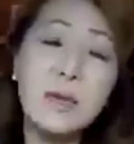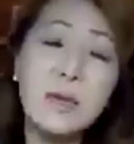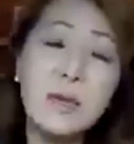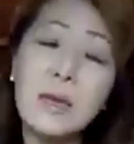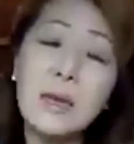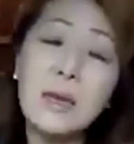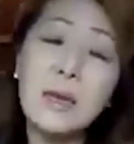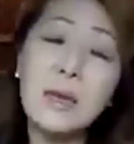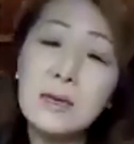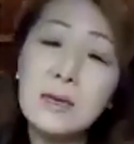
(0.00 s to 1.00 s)
Korea
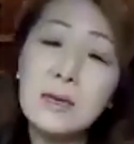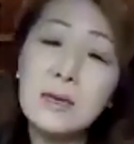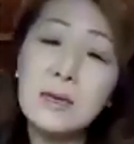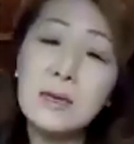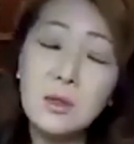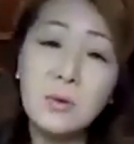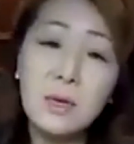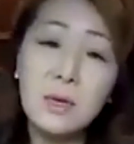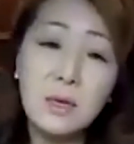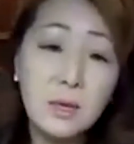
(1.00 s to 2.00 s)
in North
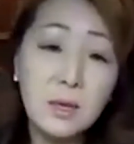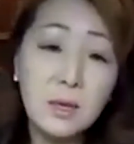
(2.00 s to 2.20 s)
Korea. And